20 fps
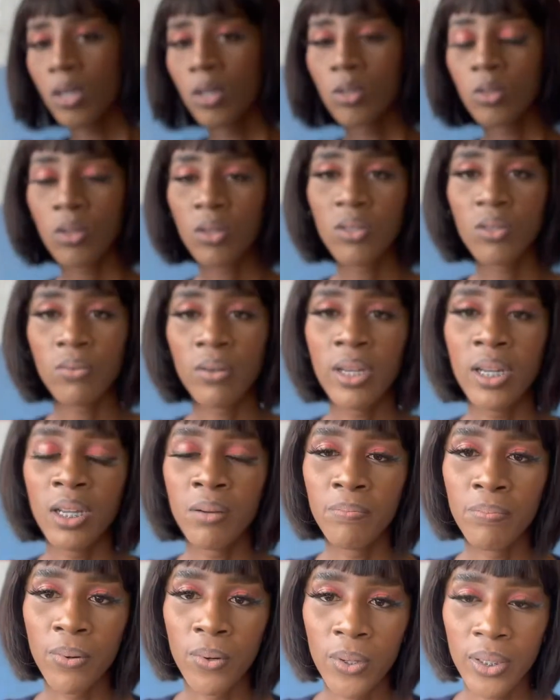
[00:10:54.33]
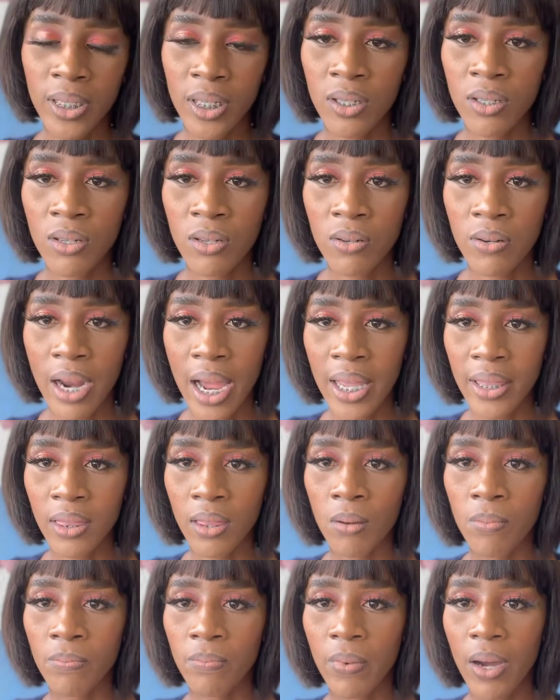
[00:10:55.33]
So it's really important to write
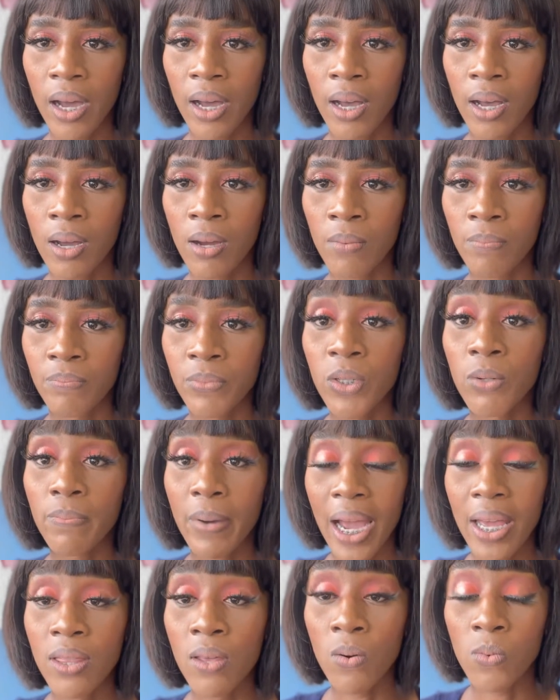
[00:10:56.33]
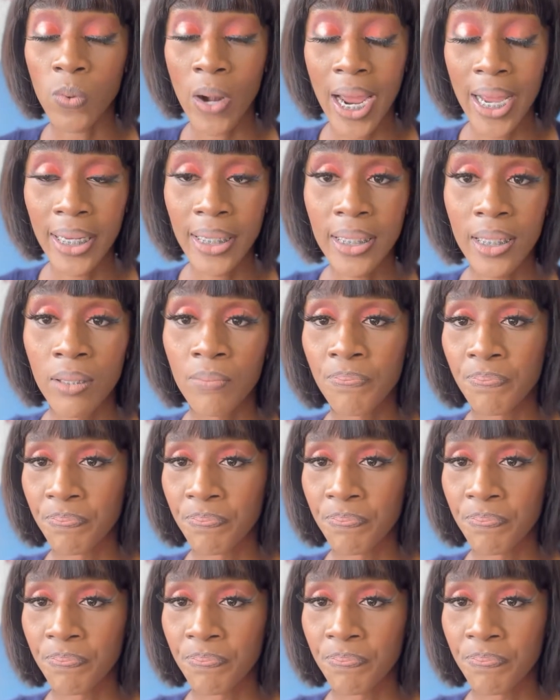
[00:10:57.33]
the to buy the right